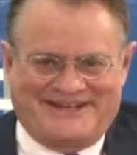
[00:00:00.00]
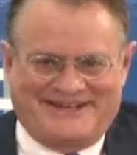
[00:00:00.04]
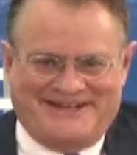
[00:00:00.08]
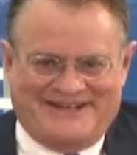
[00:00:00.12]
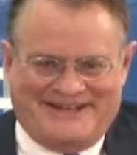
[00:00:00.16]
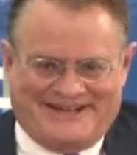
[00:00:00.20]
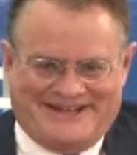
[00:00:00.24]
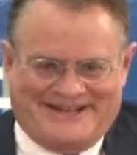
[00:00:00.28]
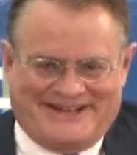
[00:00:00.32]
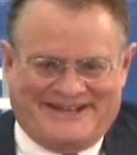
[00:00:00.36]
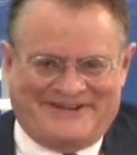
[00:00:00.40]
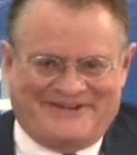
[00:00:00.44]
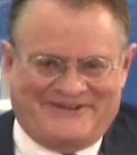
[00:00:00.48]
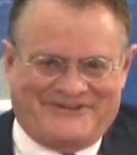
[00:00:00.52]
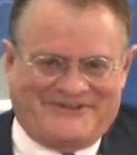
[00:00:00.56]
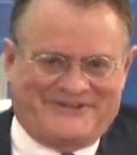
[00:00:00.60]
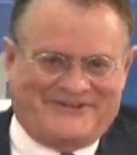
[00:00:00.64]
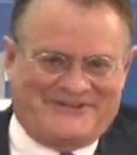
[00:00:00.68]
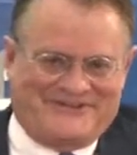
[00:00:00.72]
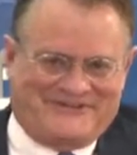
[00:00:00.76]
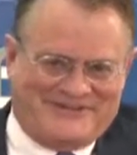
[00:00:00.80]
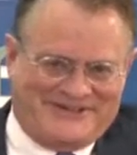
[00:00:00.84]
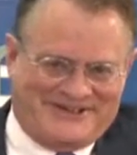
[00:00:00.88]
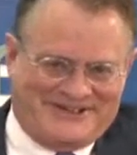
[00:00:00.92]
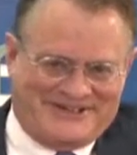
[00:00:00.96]
now
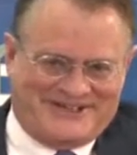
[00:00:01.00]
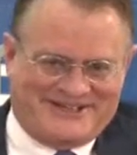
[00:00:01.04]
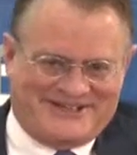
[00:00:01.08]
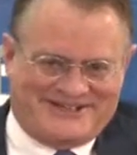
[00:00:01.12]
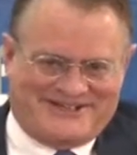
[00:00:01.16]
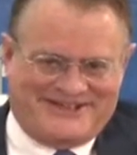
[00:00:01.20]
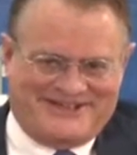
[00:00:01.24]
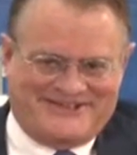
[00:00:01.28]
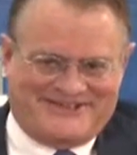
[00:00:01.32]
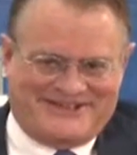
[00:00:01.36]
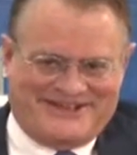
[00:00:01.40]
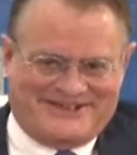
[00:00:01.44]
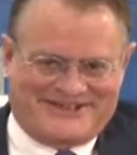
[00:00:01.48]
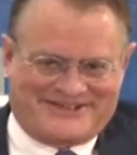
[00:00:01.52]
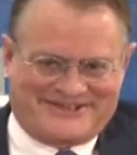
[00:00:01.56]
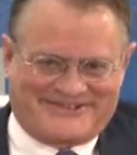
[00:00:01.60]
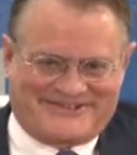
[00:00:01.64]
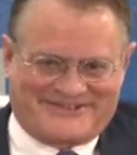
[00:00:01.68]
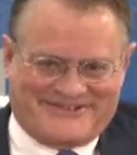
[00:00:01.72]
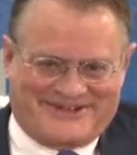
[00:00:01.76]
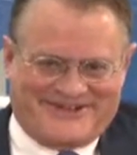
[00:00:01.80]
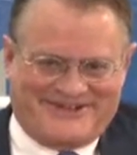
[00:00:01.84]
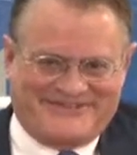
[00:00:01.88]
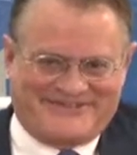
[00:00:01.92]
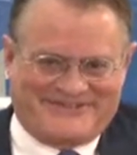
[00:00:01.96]
than we did in
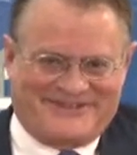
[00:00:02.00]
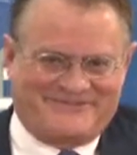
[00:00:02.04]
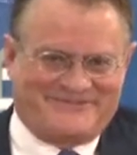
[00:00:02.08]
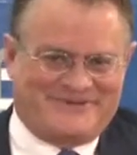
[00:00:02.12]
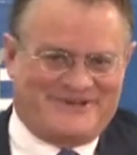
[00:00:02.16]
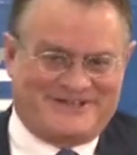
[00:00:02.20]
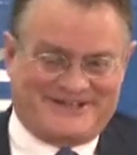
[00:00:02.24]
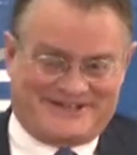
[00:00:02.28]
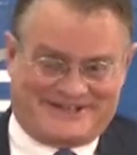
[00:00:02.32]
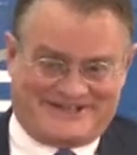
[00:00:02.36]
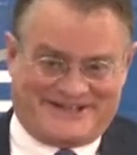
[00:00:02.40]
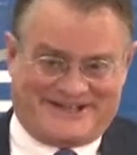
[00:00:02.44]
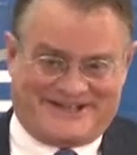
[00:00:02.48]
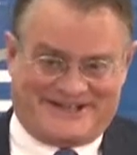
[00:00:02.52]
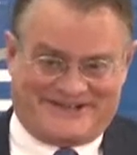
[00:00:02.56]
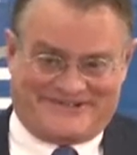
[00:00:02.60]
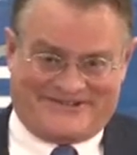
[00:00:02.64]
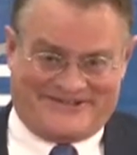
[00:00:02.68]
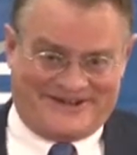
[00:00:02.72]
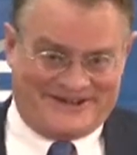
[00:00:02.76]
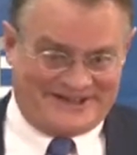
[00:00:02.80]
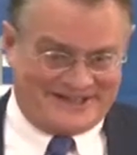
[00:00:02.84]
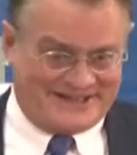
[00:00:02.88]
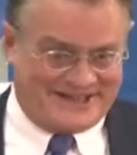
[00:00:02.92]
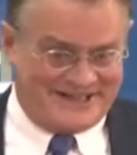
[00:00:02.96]
2005. They've been
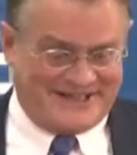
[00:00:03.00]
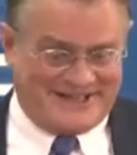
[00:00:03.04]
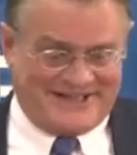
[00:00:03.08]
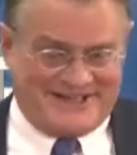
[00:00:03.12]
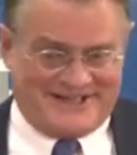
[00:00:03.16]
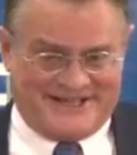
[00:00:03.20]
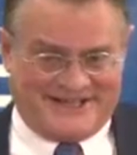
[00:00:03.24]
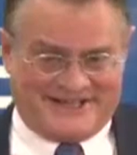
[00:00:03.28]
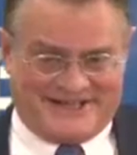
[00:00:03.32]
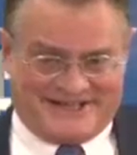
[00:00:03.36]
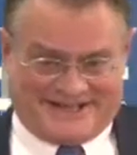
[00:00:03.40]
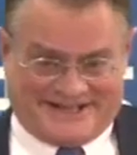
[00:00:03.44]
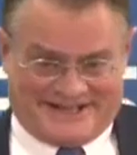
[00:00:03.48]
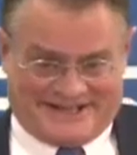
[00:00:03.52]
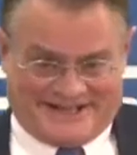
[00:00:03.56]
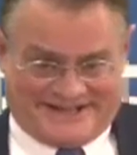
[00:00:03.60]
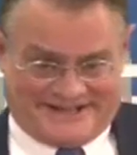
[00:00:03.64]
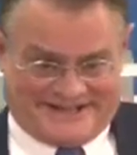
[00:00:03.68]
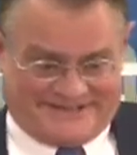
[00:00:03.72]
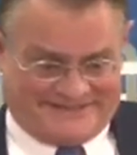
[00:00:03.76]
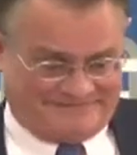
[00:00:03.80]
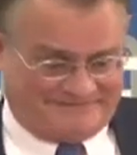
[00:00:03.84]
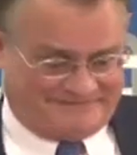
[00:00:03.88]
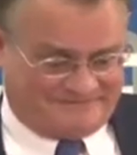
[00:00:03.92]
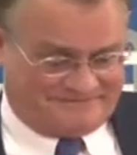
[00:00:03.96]
accelerating.
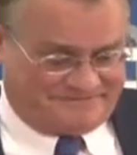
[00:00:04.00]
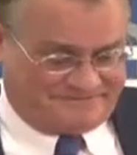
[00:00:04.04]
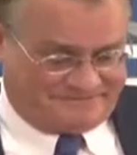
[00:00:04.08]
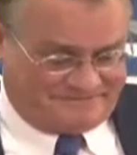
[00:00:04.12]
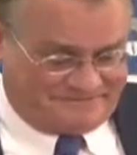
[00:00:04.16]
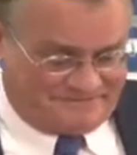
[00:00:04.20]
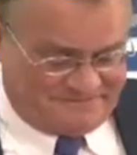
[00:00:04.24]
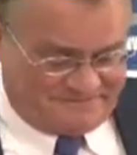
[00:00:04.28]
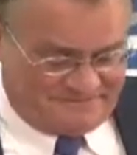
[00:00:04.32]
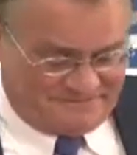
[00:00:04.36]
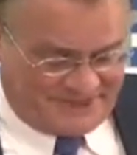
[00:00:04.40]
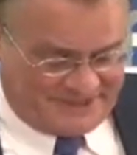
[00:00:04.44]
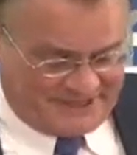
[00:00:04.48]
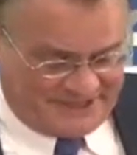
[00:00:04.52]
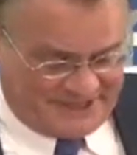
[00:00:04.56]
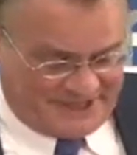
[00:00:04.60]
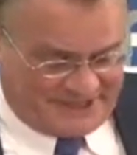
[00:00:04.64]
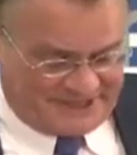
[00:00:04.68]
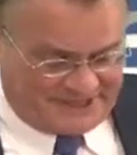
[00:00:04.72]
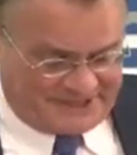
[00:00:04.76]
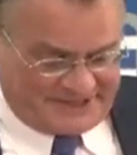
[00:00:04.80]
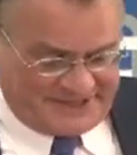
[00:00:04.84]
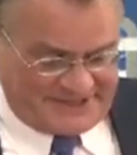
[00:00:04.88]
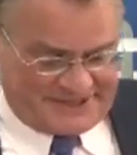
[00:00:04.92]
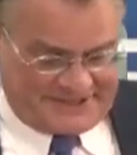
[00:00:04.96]
But
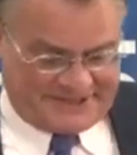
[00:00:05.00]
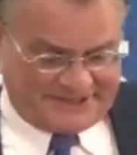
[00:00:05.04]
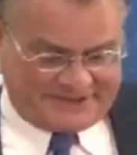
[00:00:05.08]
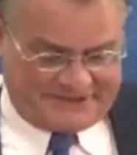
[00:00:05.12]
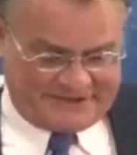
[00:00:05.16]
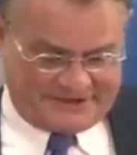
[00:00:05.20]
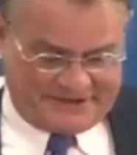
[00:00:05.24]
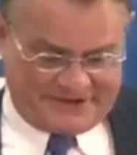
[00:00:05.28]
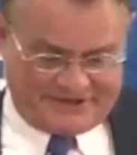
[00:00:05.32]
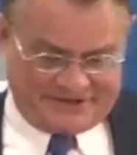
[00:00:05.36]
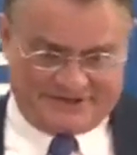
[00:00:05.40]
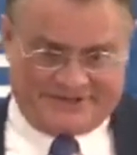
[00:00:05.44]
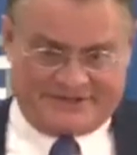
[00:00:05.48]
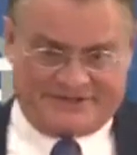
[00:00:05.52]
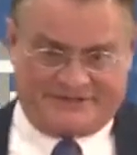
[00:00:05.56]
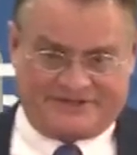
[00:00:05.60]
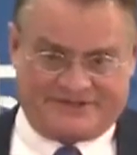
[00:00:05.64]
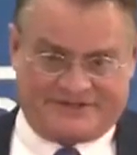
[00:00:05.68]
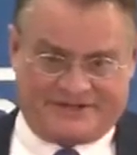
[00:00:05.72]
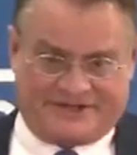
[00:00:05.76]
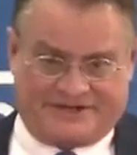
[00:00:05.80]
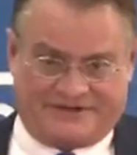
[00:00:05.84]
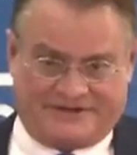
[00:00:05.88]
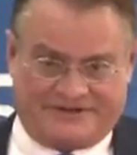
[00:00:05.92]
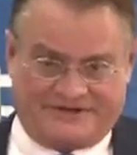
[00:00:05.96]
that's, I think, largely a
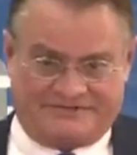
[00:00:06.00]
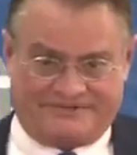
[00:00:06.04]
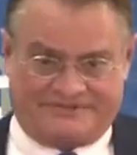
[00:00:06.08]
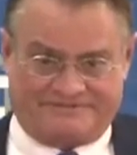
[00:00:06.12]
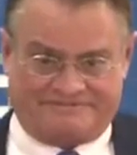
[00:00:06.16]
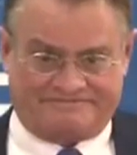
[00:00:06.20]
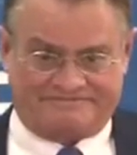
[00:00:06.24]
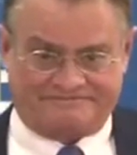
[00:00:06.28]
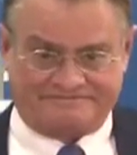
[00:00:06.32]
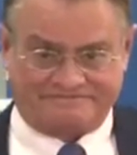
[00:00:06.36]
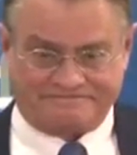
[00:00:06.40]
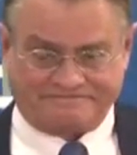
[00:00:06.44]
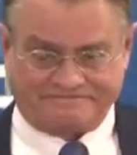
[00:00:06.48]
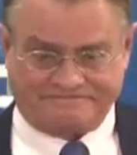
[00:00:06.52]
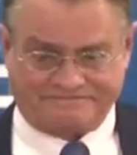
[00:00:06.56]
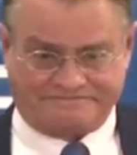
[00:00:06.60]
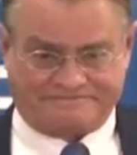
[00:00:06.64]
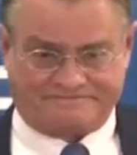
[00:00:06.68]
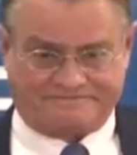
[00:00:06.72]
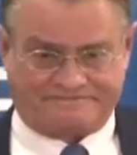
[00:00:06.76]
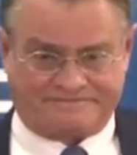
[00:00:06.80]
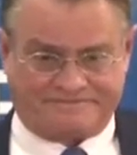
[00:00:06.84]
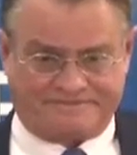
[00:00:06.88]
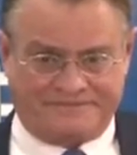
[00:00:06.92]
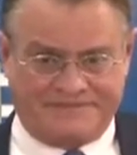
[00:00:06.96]
result
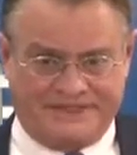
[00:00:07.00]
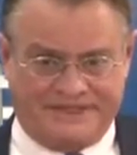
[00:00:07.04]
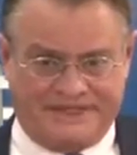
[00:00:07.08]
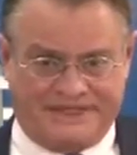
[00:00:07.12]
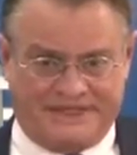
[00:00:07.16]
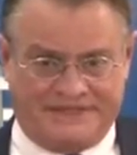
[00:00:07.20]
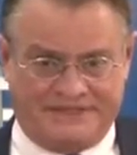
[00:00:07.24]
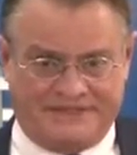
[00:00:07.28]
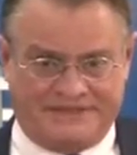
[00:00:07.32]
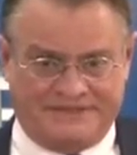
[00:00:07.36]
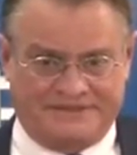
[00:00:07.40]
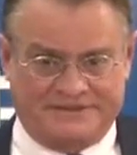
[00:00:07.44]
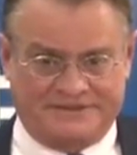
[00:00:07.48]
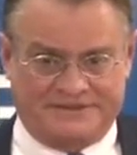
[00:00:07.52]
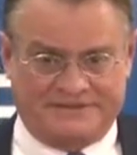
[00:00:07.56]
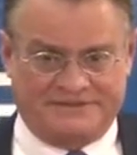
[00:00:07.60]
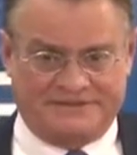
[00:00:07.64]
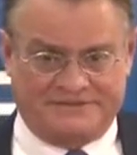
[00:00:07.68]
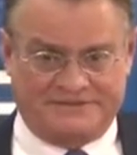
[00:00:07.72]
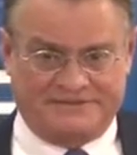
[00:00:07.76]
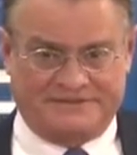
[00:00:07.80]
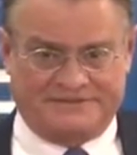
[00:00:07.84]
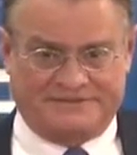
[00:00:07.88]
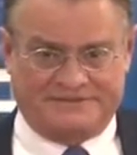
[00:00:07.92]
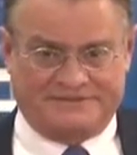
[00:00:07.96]
of
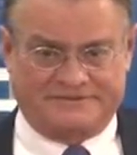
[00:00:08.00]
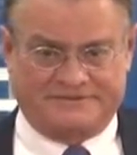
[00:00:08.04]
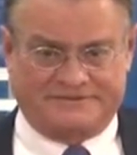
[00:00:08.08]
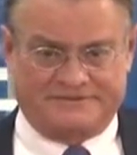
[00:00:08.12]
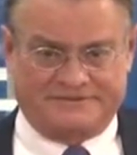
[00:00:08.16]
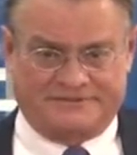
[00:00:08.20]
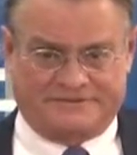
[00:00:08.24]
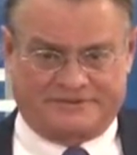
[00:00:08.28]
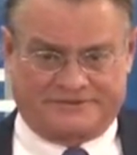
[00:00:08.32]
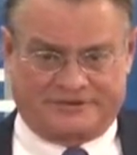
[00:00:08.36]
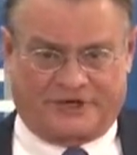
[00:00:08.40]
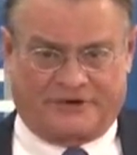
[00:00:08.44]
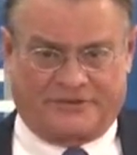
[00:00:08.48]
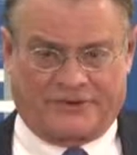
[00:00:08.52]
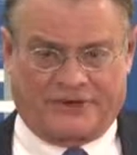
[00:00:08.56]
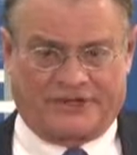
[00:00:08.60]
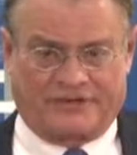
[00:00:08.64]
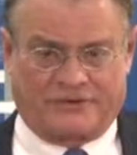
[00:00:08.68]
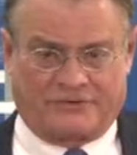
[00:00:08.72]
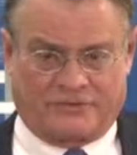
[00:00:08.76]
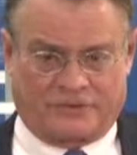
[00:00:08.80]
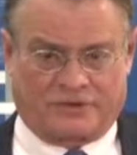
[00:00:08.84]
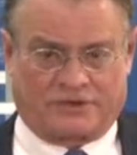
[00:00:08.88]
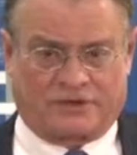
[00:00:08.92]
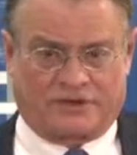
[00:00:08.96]

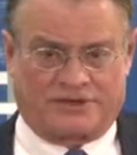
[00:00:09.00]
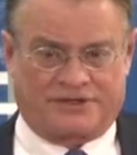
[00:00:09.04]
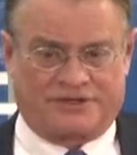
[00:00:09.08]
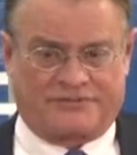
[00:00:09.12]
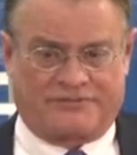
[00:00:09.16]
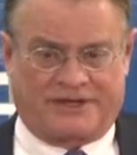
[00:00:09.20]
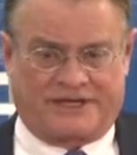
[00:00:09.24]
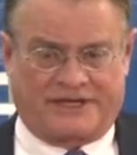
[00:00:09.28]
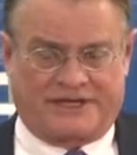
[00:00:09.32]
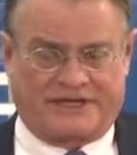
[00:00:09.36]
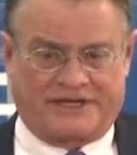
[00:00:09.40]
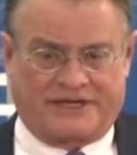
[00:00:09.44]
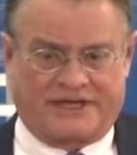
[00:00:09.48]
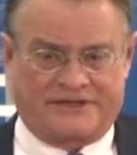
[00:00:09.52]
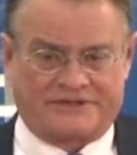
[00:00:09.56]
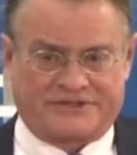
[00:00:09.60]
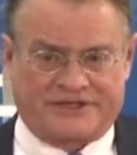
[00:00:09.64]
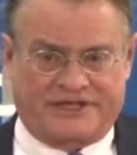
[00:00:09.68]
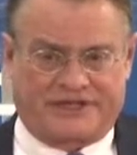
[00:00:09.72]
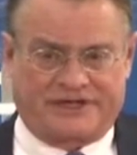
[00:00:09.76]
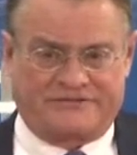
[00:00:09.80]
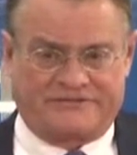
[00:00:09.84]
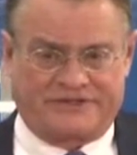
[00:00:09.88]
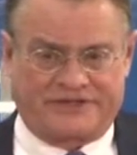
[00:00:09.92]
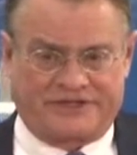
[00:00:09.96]
growing world demand
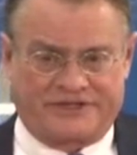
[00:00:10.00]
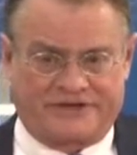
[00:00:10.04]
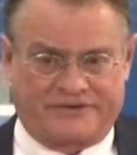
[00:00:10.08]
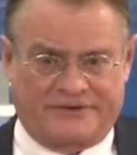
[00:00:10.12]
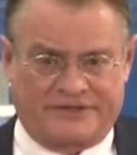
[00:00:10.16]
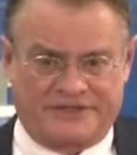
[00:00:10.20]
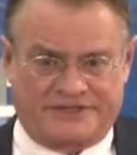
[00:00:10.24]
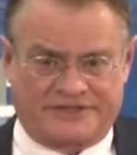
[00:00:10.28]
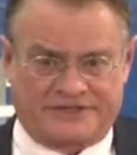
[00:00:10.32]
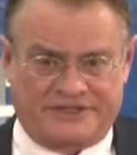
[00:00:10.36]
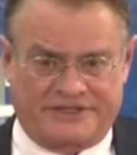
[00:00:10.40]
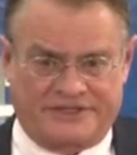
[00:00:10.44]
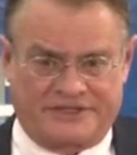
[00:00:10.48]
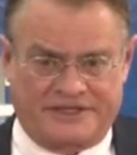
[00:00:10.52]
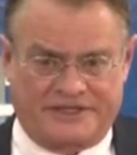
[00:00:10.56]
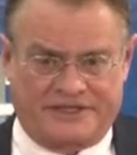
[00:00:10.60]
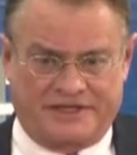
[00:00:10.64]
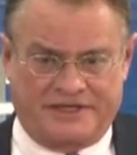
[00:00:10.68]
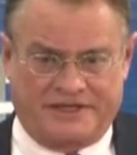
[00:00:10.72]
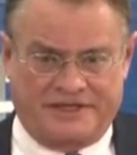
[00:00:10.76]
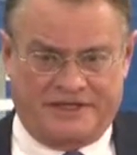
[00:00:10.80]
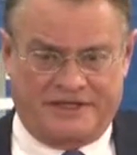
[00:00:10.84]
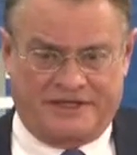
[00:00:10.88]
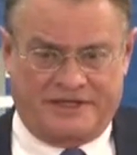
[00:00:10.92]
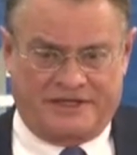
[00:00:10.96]
outside of the
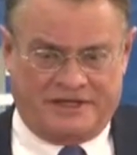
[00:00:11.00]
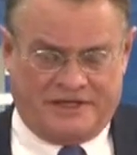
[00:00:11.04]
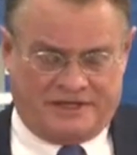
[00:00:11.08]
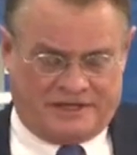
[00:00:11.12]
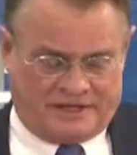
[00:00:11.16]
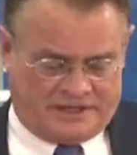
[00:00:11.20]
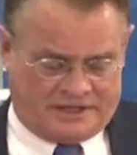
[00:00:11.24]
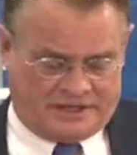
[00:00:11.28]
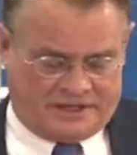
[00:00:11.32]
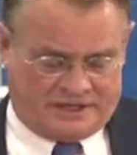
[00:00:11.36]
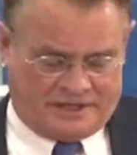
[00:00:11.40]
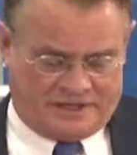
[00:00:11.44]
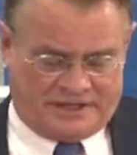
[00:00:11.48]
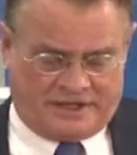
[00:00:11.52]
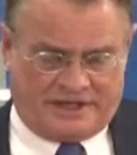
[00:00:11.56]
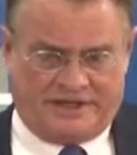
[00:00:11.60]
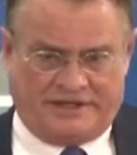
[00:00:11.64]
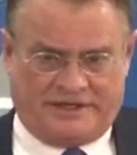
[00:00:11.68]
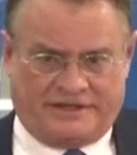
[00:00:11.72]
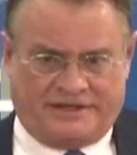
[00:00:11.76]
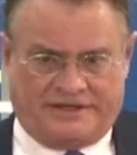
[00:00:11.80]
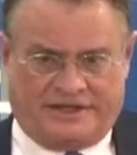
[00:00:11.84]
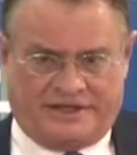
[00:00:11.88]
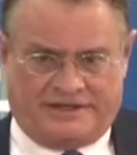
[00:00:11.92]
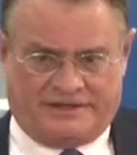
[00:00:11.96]
OECD.
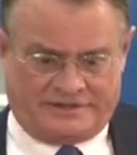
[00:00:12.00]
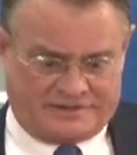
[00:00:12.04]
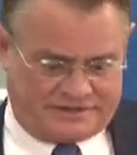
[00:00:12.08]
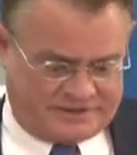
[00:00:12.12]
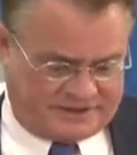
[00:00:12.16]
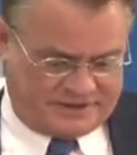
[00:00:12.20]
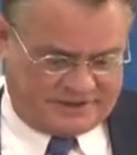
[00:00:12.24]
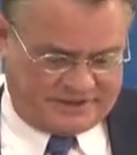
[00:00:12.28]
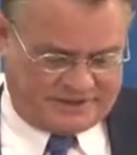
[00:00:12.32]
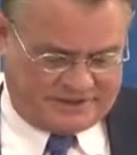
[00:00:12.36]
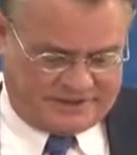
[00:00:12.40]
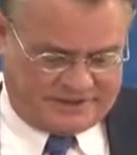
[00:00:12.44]
And unless